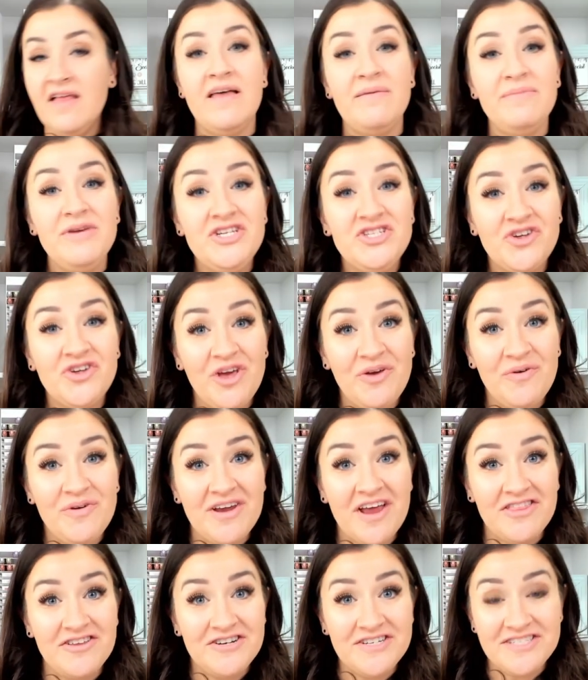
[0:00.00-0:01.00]
Let me show you
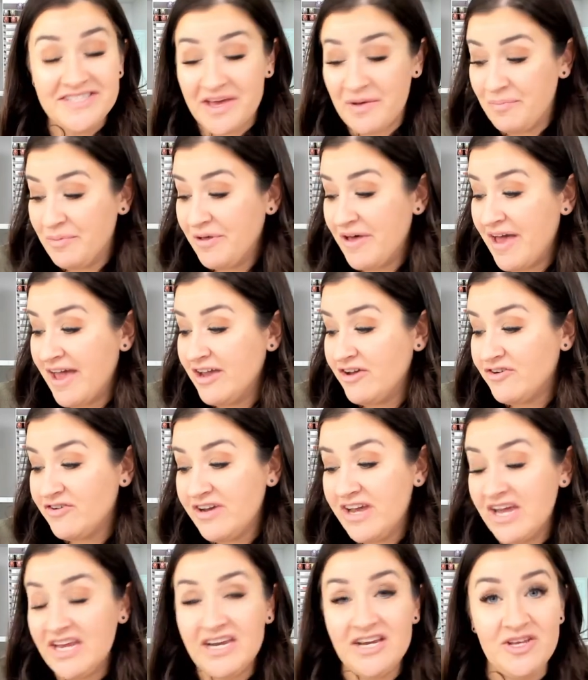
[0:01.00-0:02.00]
another sample I
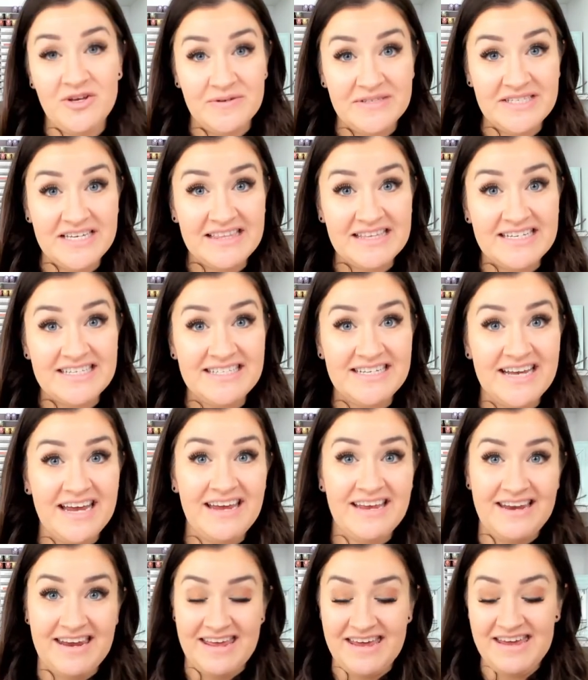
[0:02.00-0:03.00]
created using this
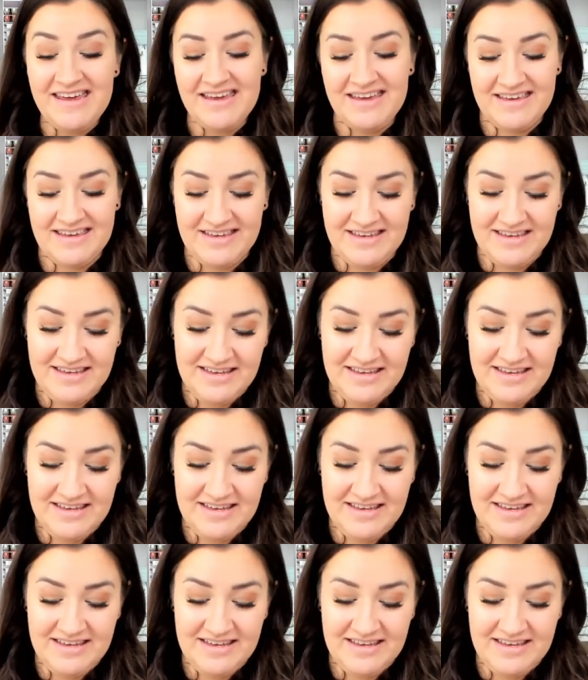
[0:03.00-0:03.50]
technique.